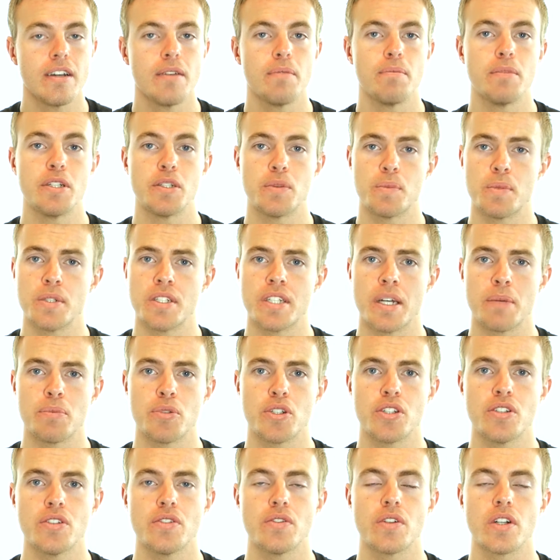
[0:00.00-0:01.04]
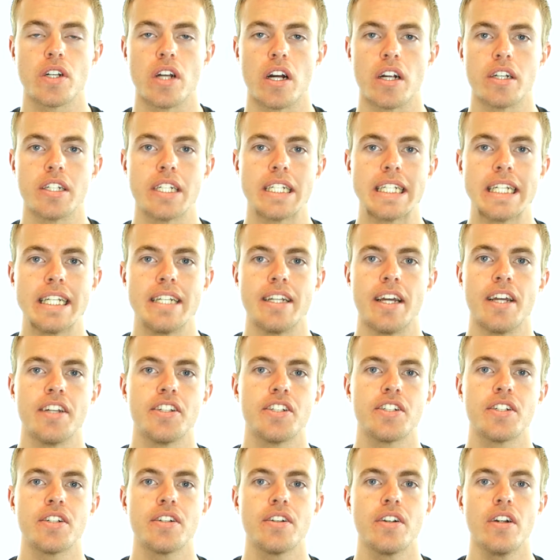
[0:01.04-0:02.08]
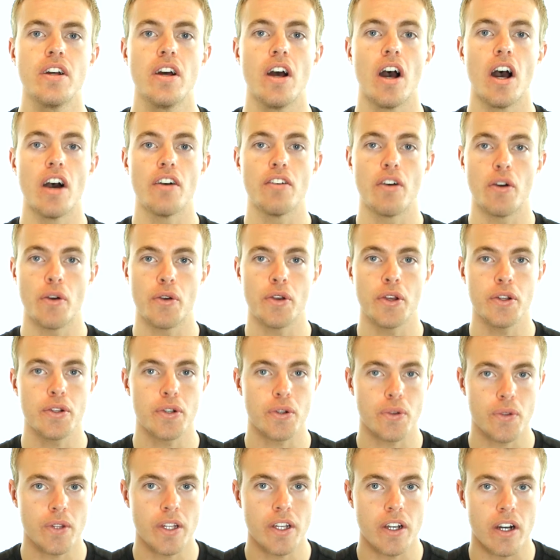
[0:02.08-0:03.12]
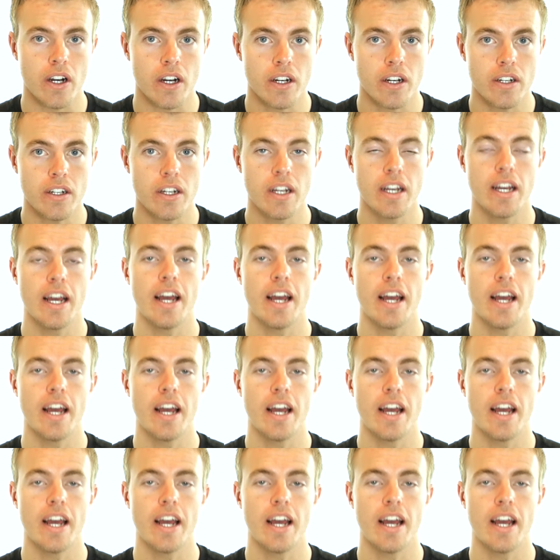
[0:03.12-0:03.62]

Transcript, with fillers: misperceptions regarding the nature of who you truly are,